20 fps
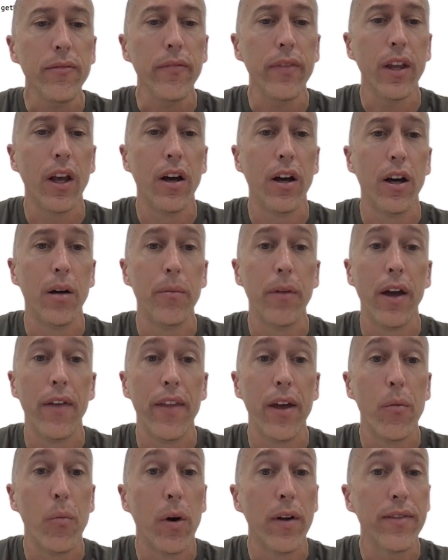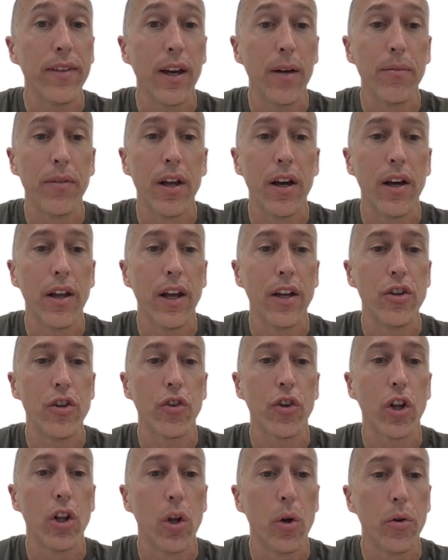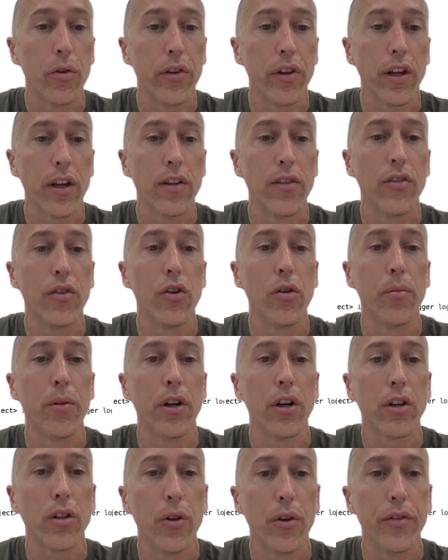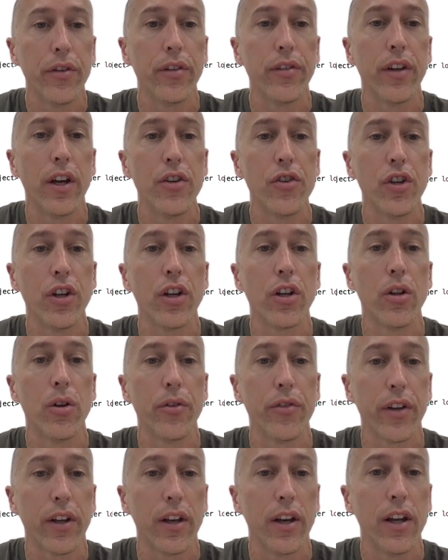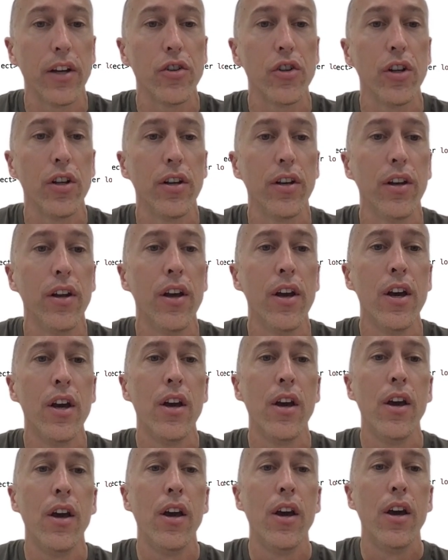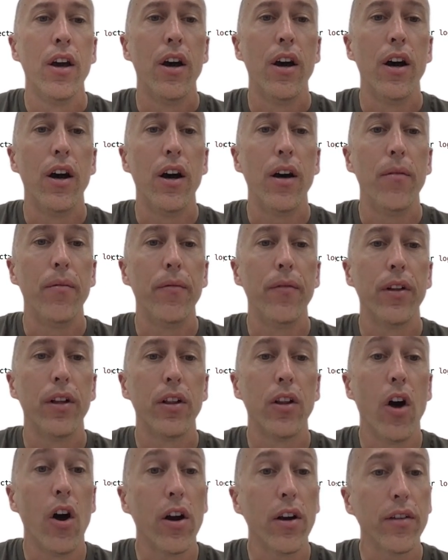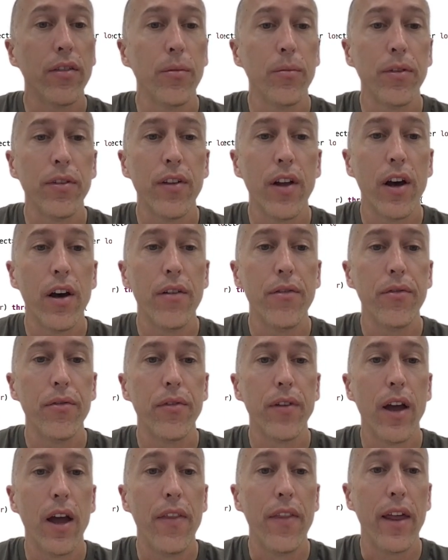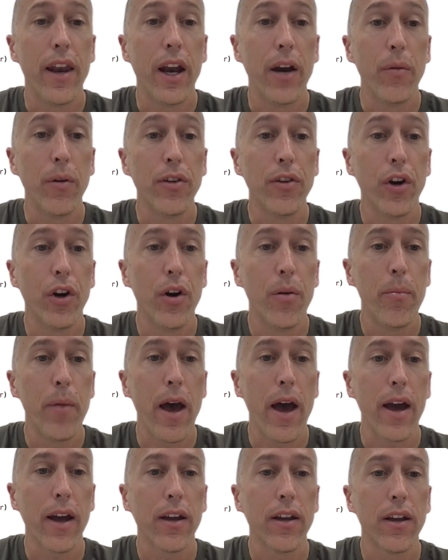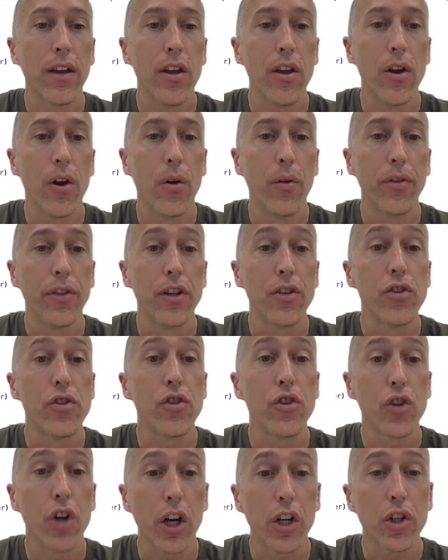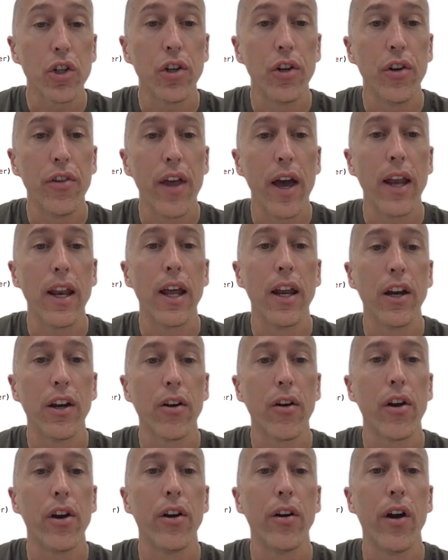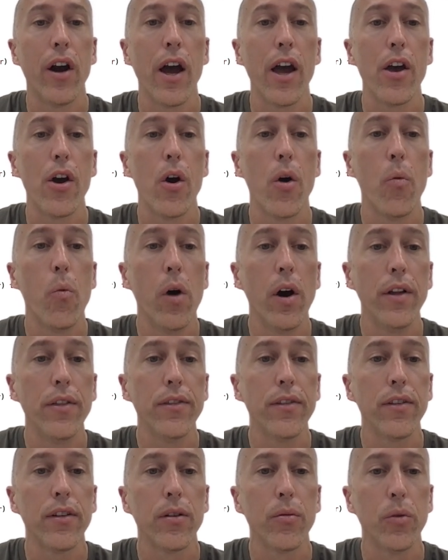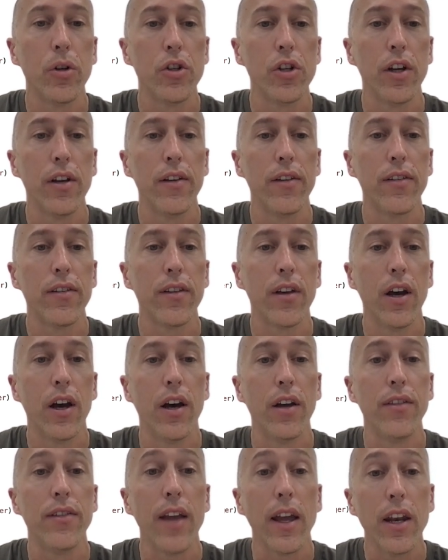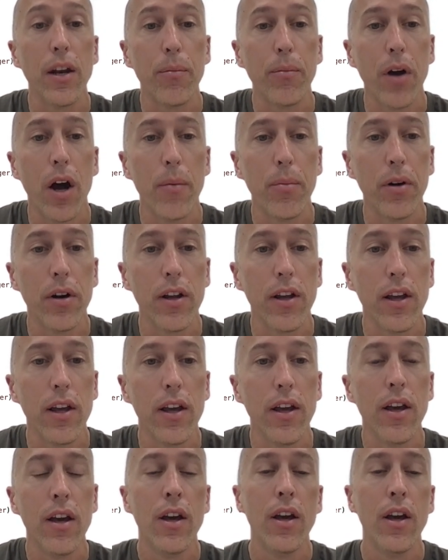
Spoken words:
And then once I'm done, I just close the consumer, close the session, close the connection, log some stuff, and then I return back, the structure that Integrator IO wants, which is a data property